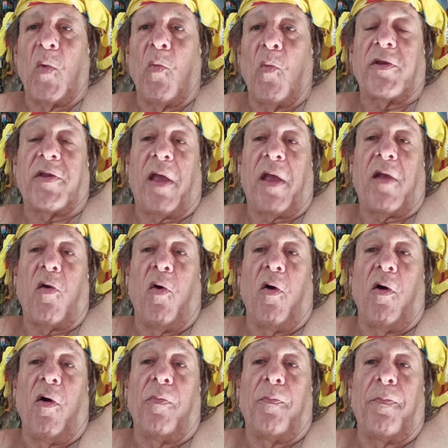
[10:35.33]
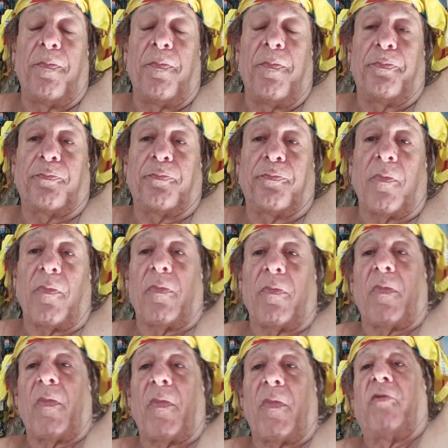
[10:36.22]
they call
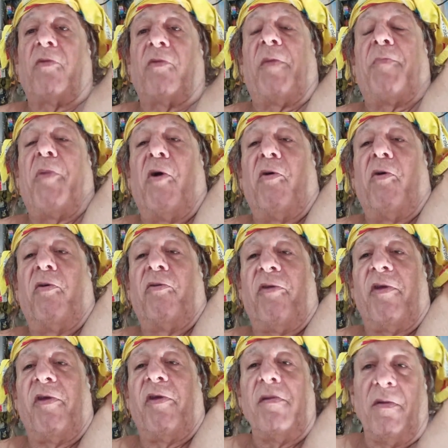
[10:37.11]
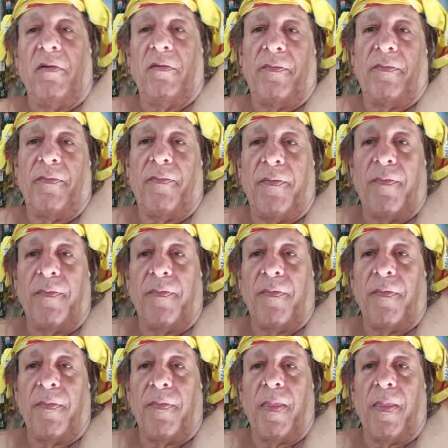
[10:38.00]
deposing,
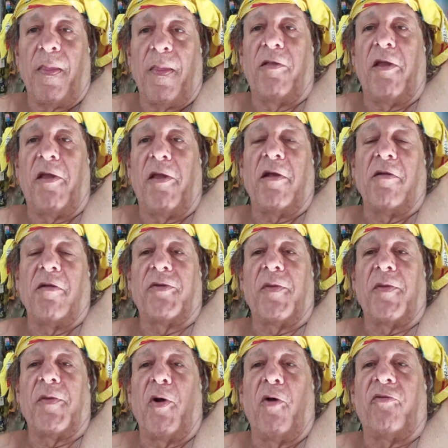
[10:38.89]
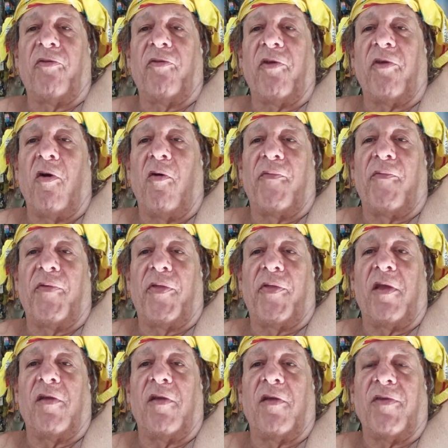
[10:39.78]
legal deposing over
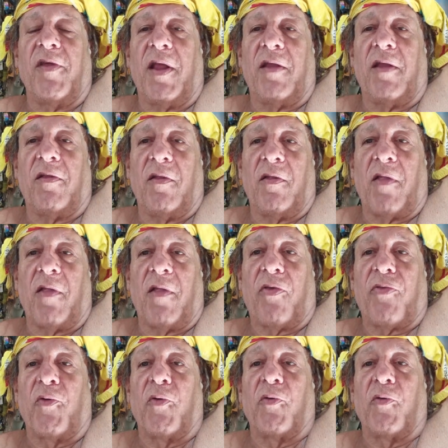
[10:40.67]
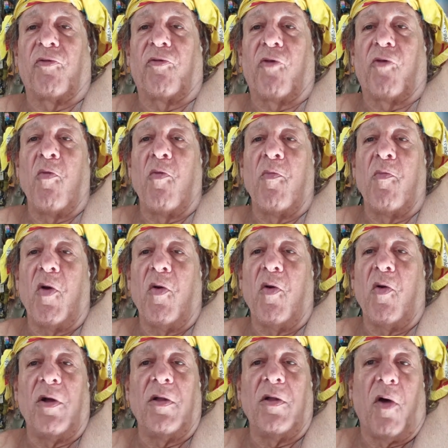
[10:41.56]
the internet, like through a Zoom
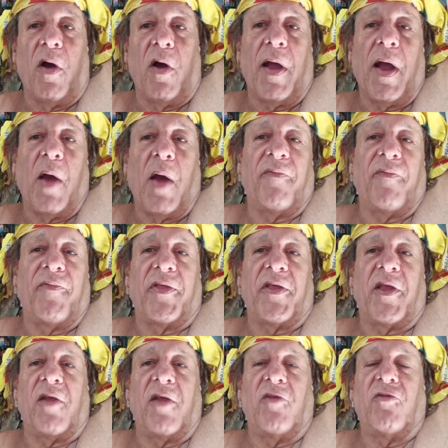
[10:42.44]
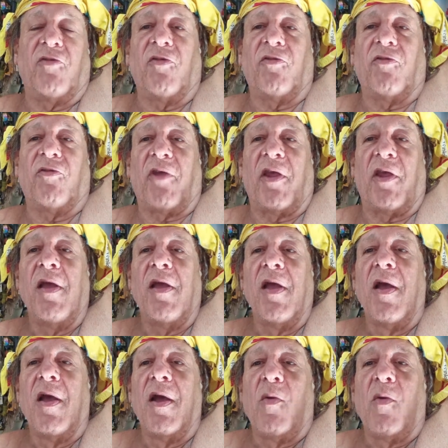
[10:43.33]
call, or however the agency
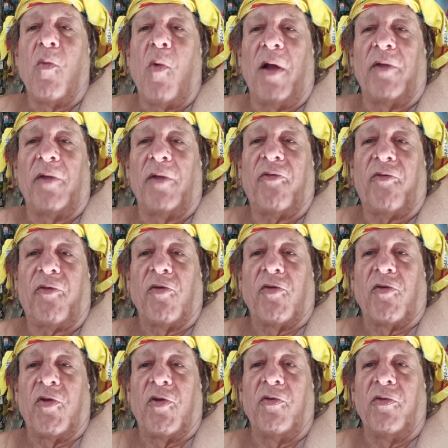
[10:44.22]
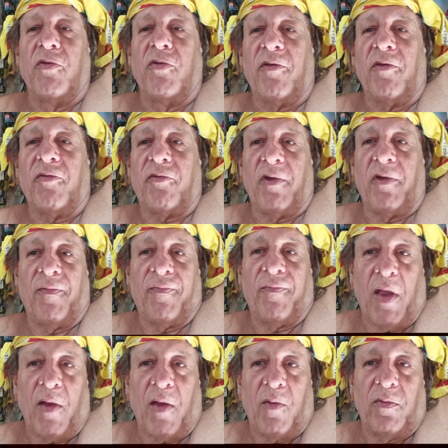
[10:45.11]
wants to do this,
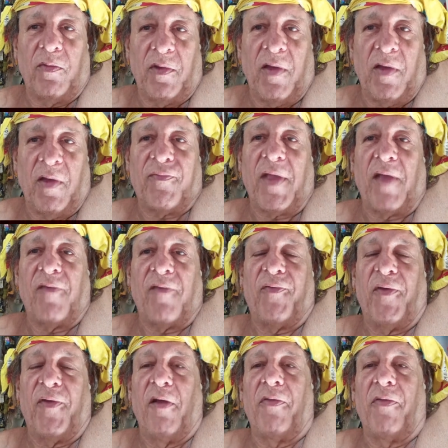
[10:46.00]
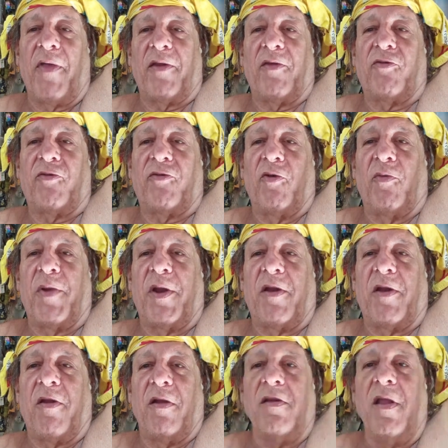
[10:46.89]
if they feel that it should be
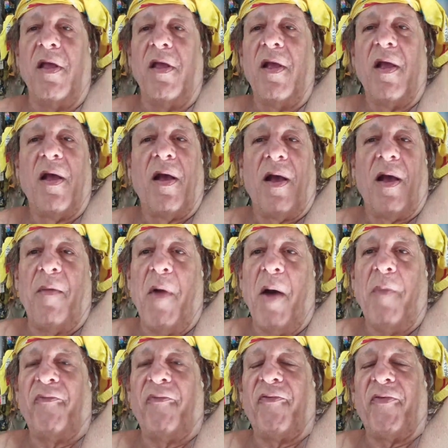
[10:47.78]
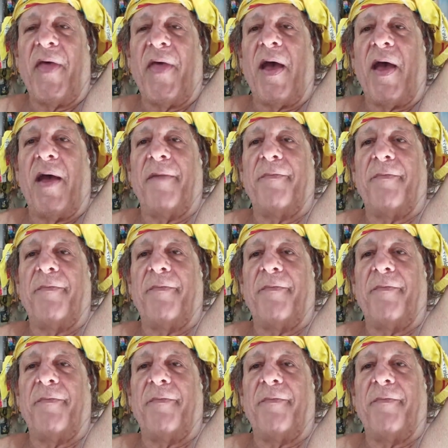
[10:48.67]
done. I'm up for that.